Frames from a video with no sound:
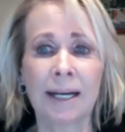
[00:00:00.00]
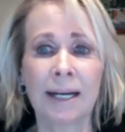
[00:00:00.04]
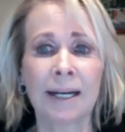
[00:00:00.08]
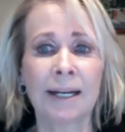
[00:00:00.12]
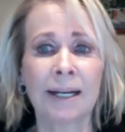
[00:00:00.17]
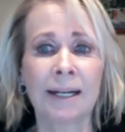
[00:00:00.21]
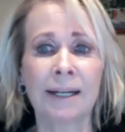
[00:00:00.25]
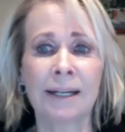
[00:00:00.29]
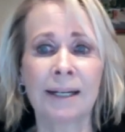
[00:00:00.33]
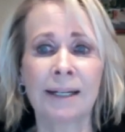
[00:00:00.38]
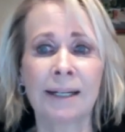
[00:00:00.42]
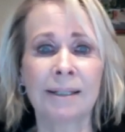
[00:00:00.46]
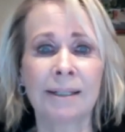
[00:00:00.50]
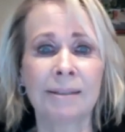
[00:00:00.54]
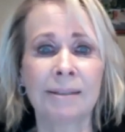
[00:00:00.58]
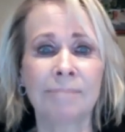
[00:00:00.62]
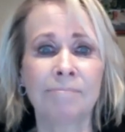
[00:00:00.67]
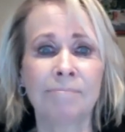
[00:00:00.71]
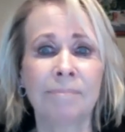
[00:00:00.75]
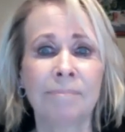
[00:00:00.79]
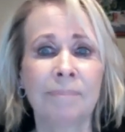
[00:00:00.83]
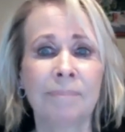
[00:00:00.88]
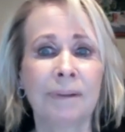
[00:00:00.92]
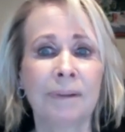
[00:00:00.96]

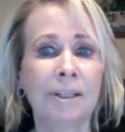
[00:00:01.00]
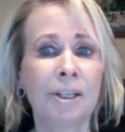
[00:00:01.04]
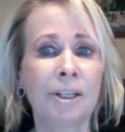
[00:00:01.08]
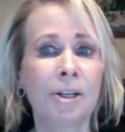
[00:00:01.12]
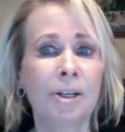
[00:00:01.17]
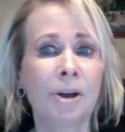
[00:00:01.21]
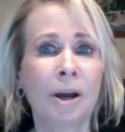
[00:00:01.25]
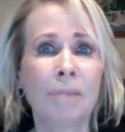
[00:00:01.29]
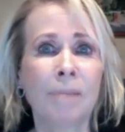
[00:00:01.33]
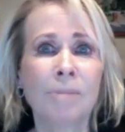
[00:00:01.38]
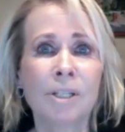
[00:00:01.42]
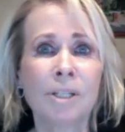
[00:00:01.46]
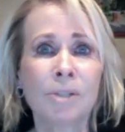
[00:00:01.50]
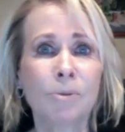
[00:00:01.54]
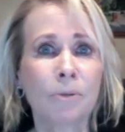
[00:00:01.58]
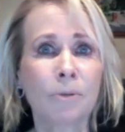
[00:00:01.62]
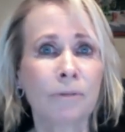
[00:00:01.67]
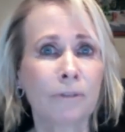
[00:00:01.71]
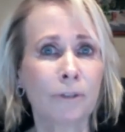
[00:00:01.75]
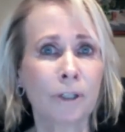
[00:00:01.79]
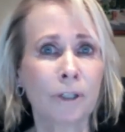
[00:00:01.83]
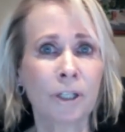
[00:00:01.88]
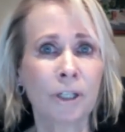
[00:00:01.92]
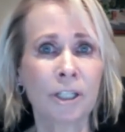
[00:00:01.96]
I'm just
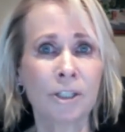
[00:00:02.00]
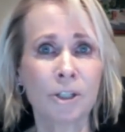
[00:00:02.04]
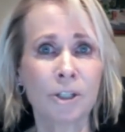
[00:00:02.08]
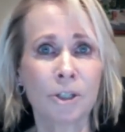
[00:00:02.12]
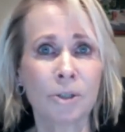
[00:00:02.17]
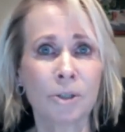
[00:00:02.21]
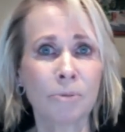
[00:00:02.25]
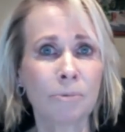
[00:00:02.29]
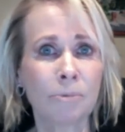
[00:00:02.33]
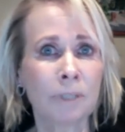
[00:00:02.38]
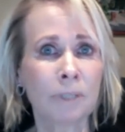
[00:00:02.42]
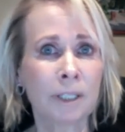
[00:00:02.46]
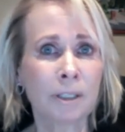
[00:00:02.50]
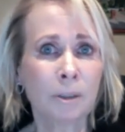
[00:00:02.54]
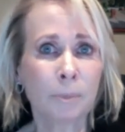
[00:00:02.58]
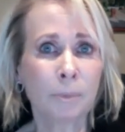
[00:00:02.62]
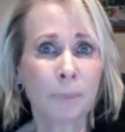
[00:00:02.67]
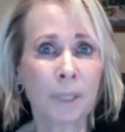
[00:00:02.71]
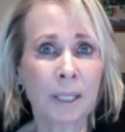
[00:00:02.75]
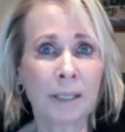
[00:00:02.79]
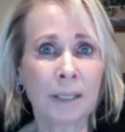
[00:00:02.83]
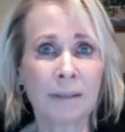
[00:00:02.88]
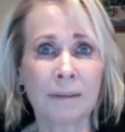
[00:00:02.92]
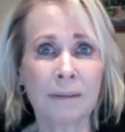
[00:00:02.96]
referring to little
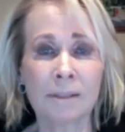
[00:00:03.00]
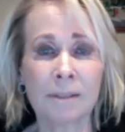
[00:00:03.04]
p,